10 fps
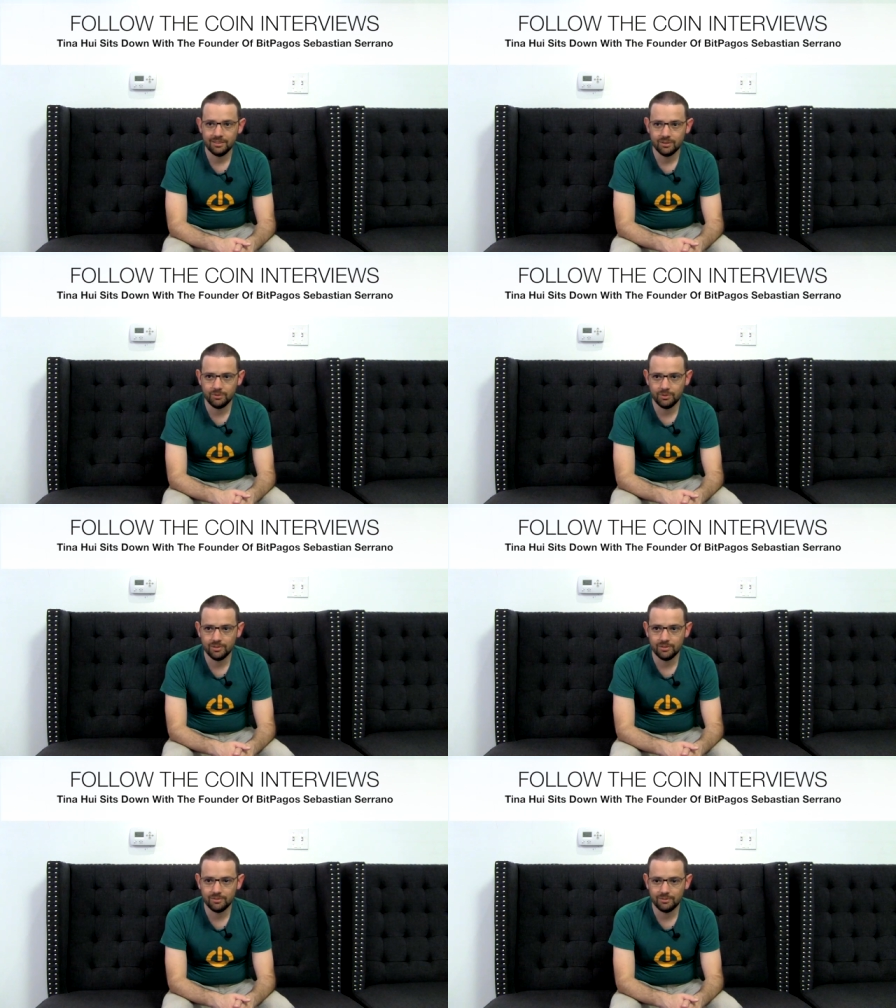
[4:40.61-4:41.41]
So
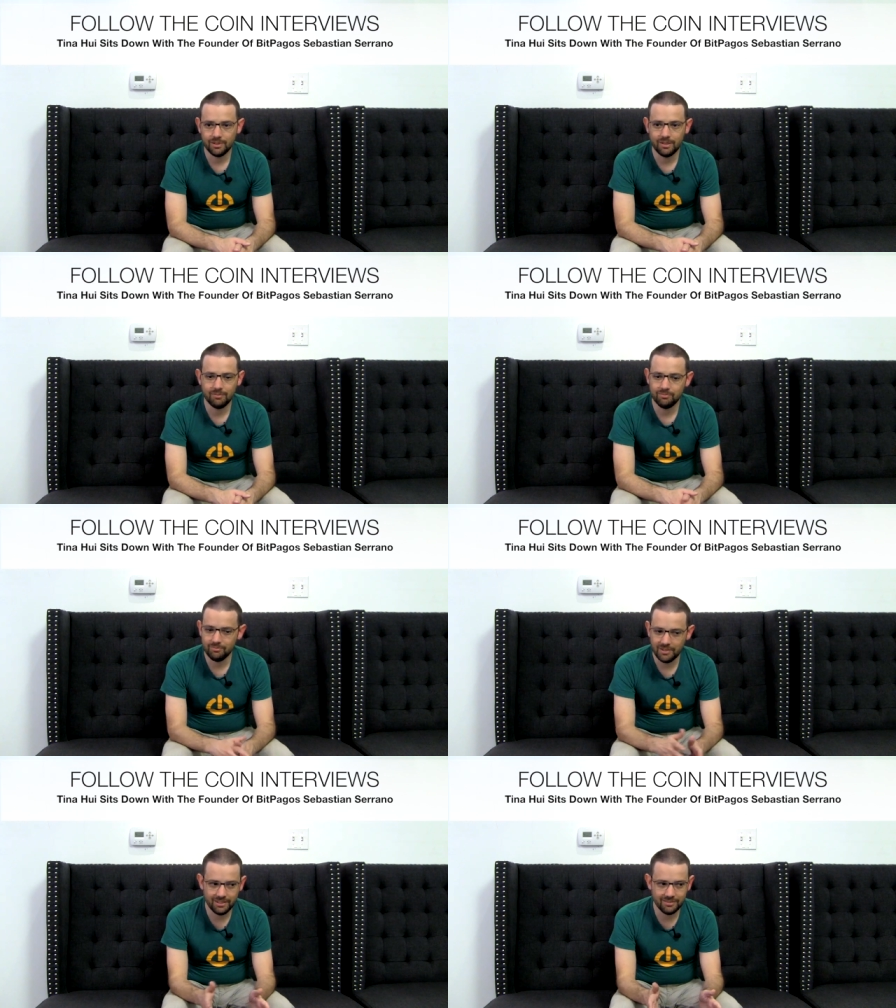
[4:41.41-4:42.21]
we have
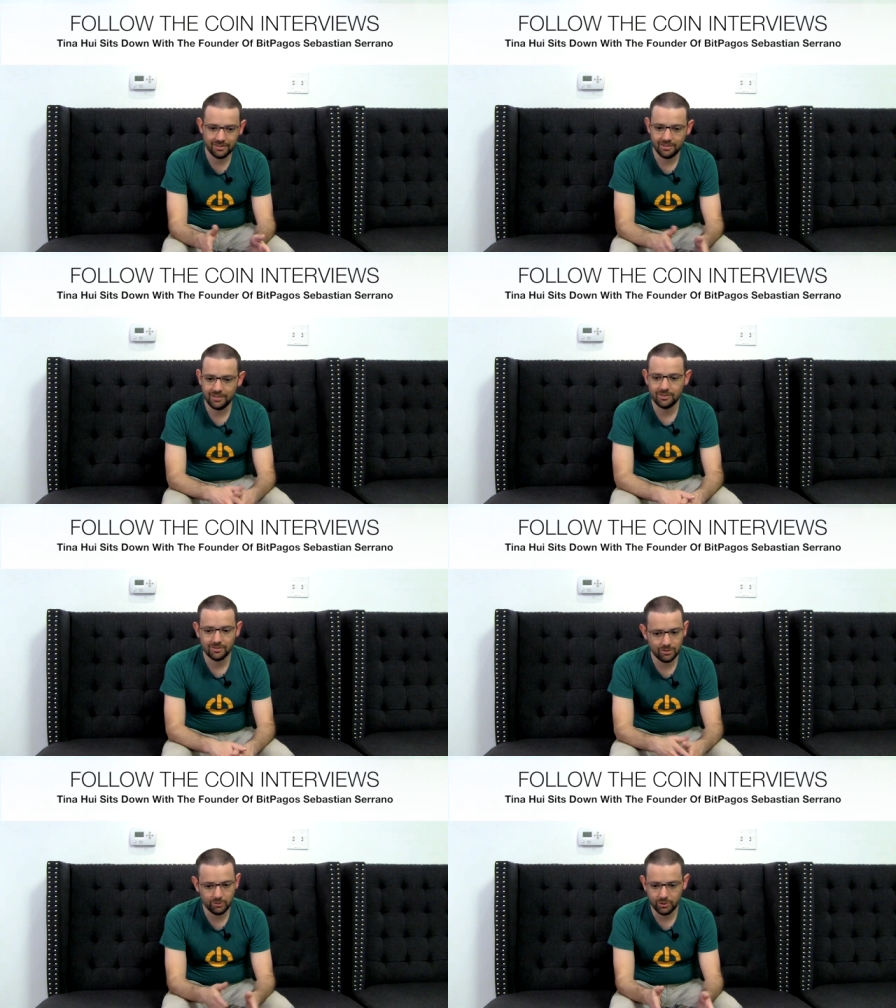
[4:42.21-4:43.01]
many
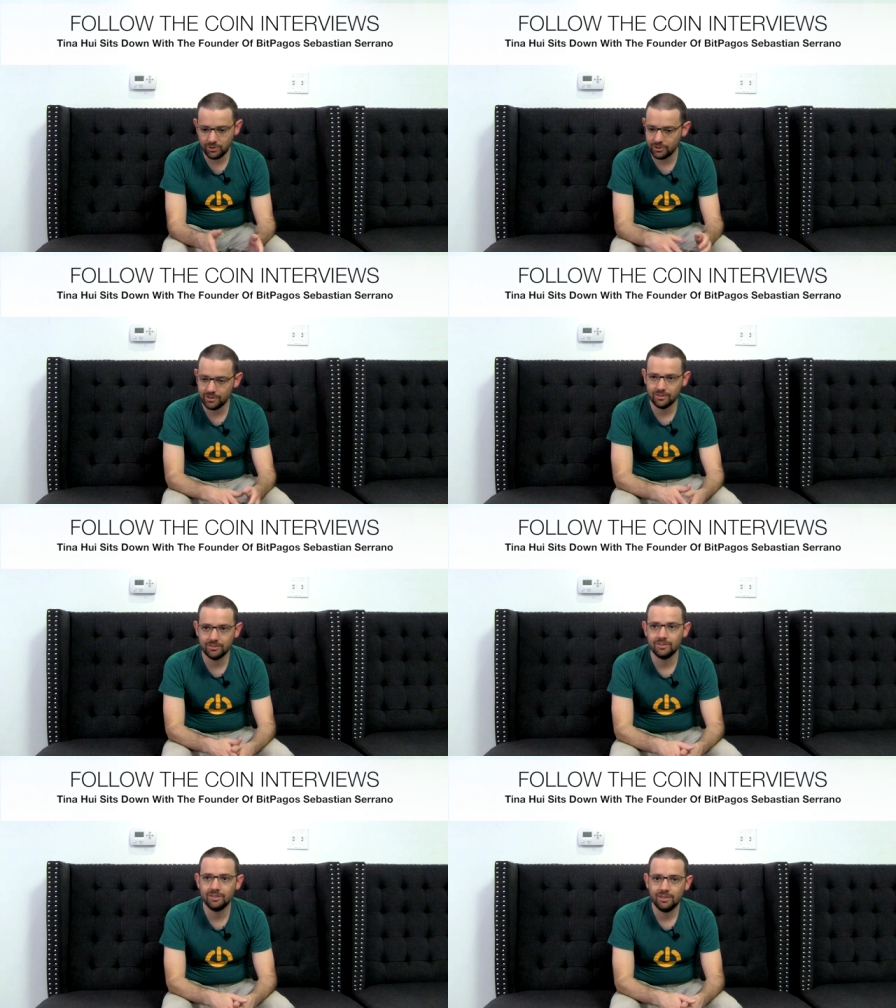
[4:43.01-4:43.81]
iterations that we're working
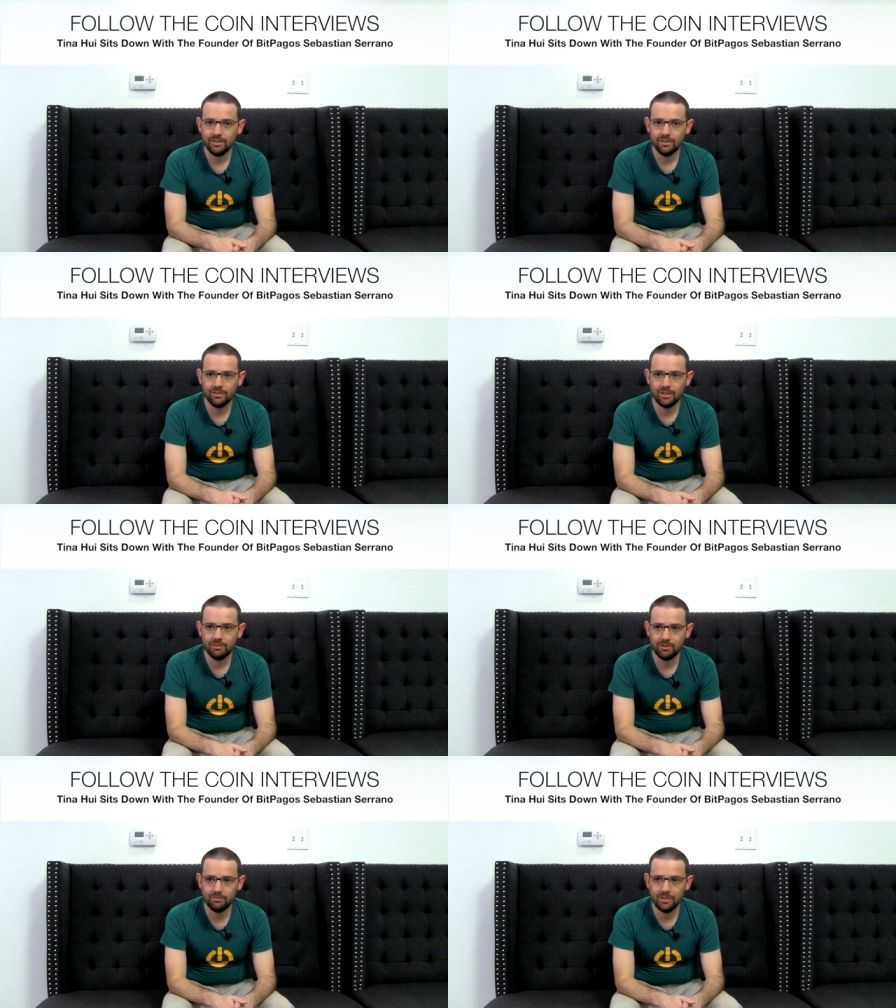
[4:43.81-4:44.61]
on
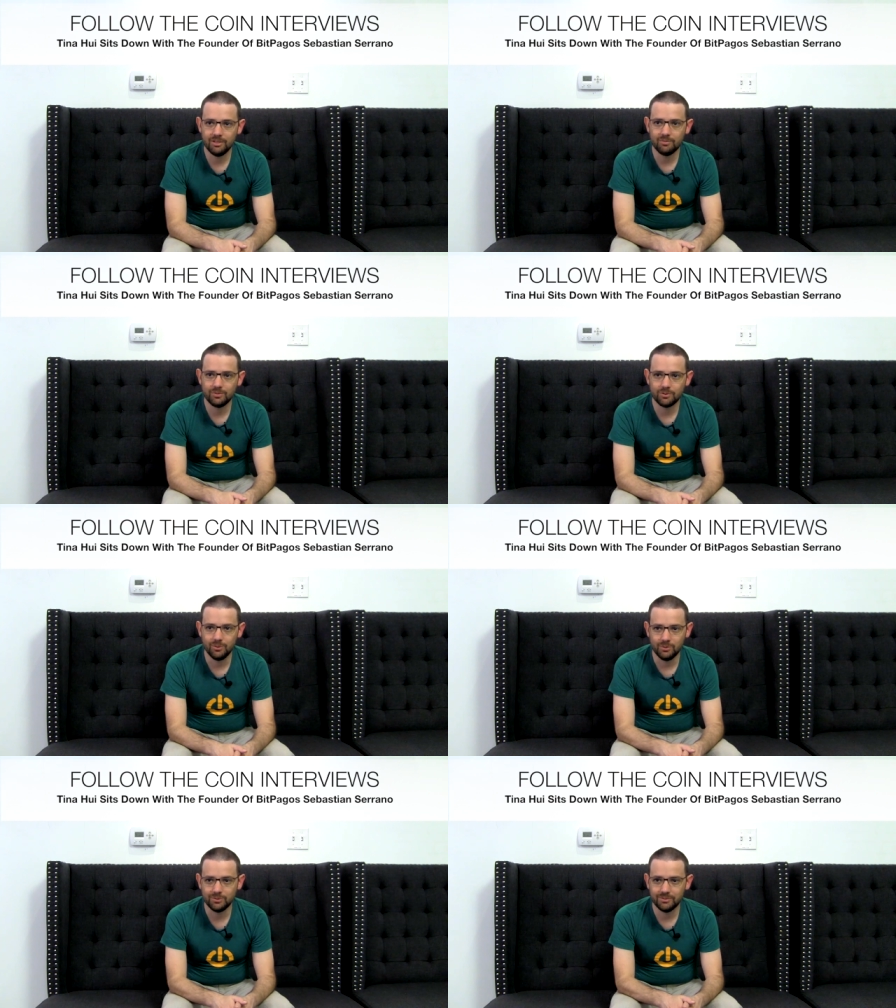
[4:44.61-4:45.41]
having many more
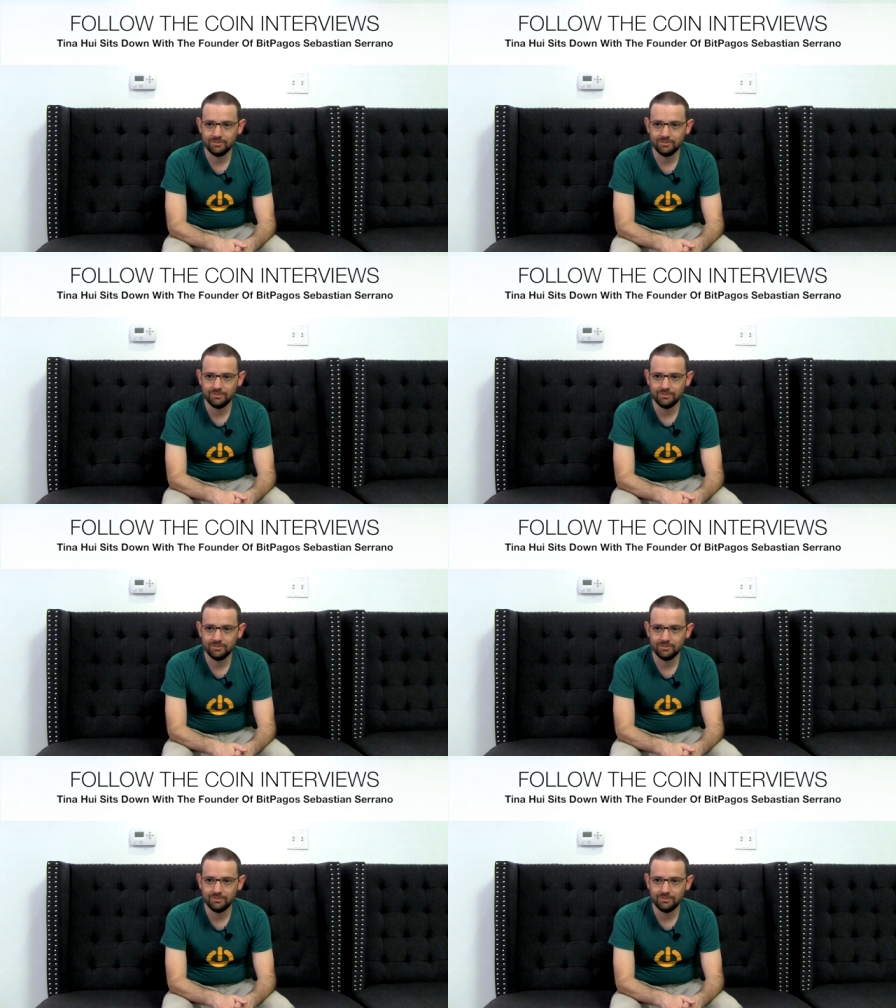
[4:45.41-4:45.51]
tools.